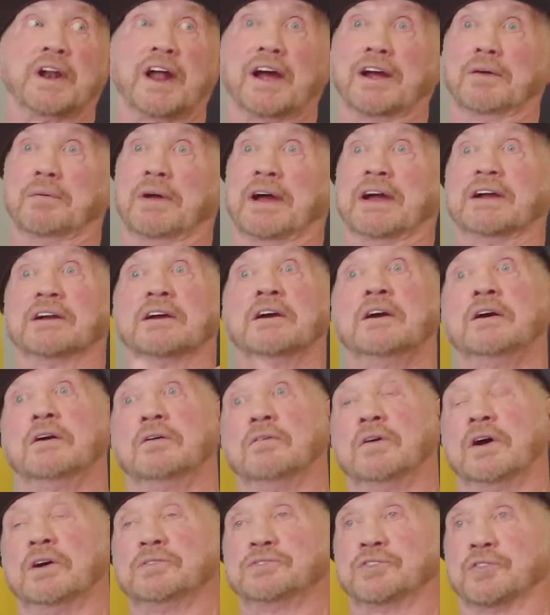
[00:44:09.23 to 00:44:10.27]
I'm like,
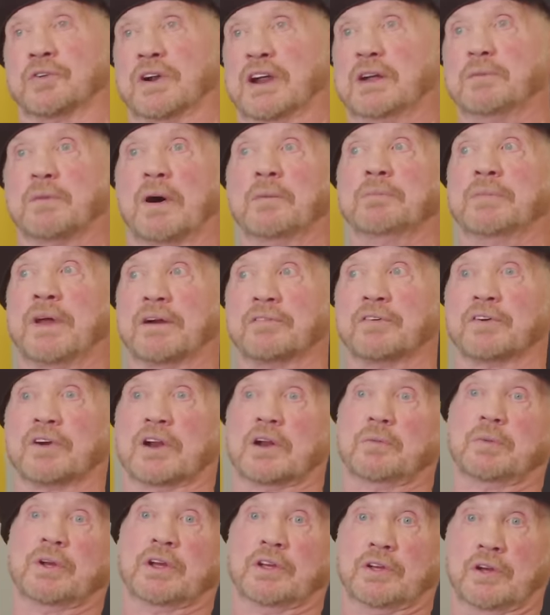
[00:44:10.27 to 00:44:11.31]
well, Dream, I'm never going
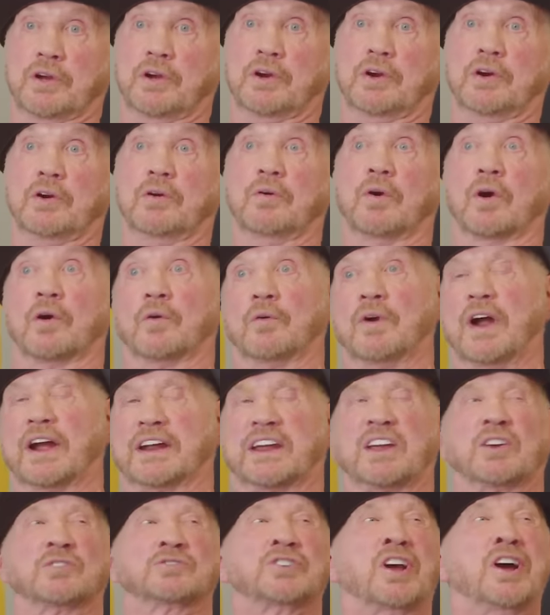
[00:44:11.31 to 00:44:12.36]
to be you or Rick.
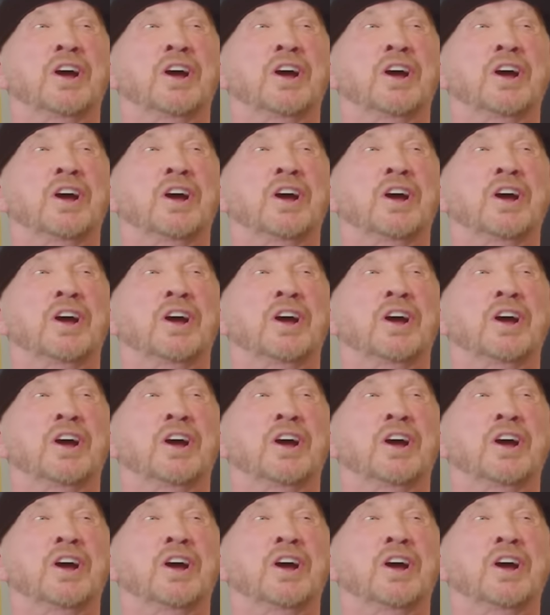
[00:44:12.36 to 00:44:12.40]
He was,